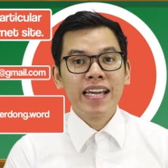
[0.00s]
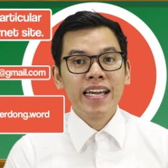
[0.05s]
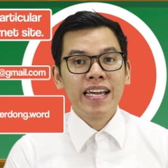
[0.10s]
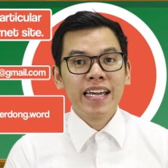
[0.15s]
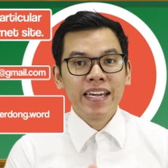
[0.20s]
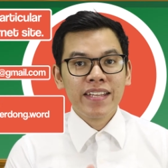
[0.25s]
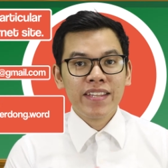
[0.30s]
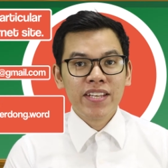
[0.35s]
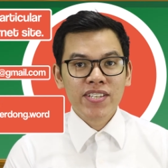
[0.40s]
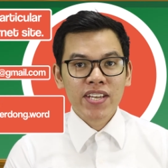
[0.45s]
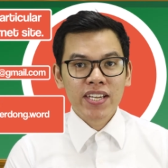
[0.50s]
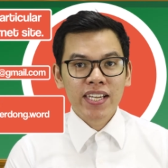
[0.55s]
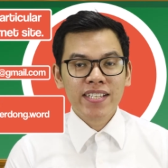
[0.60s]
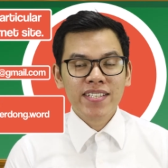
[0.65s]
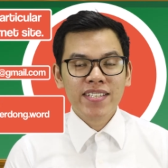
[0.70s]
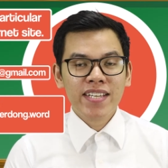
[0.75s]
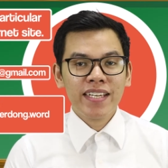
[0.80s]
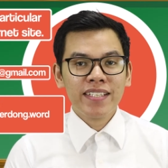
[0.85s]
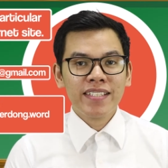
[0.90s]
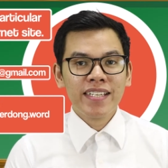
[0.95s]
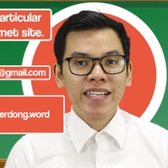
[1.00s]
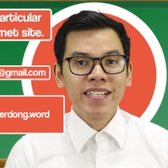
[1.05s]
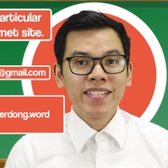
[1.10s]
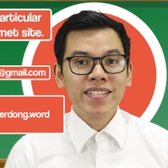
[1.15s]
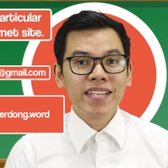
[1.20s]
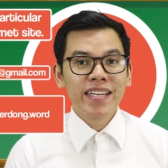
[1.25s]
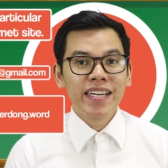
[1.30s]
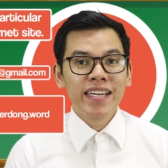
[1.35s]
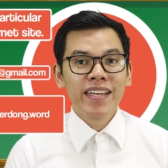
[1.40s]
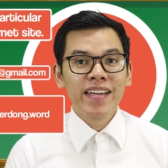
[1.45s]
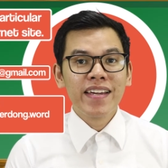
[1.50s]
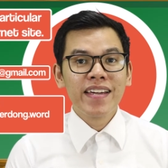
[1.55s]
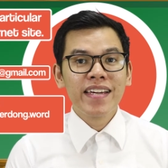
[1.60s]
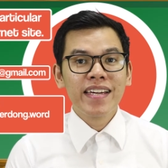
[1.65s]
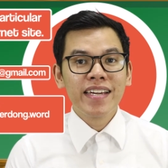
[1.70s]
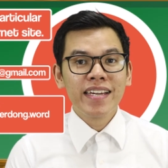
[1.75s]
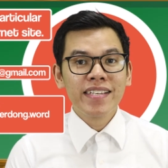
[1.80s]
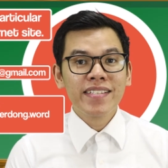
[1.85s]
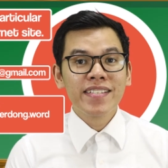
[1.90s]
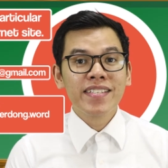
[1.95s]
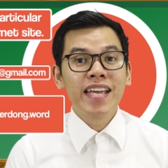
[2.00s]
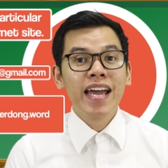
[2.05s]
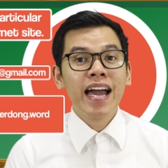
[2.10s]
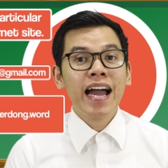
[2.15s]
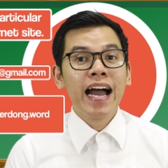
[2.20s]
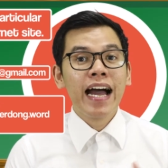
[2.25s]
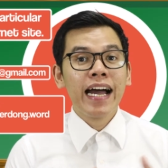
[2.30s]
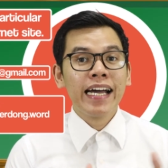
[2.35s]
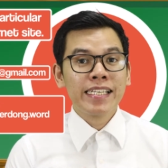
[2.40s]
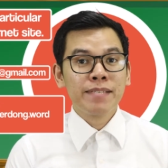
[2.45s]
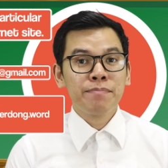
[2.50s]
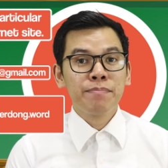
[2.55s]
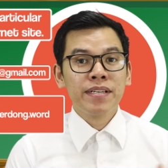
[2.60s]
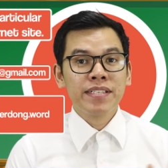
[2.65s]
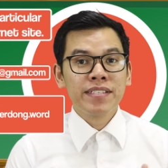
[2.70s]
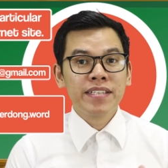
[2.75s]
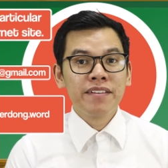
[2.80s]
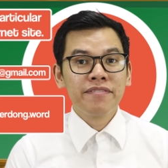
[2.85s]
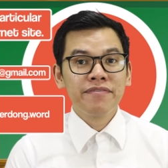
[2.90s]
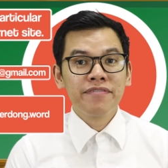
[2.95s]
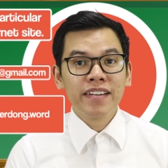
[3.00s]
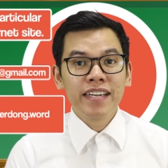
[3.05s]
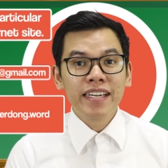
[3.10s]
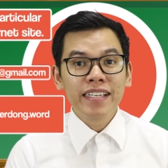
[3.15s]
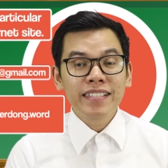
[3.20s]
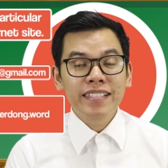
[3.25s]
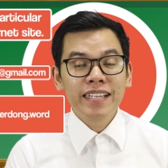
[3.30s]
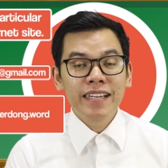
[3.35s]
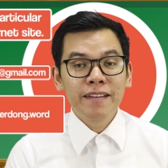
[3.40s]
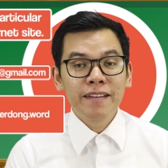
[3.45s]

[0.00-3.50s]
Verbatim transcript: In the second sentence, it is a specific,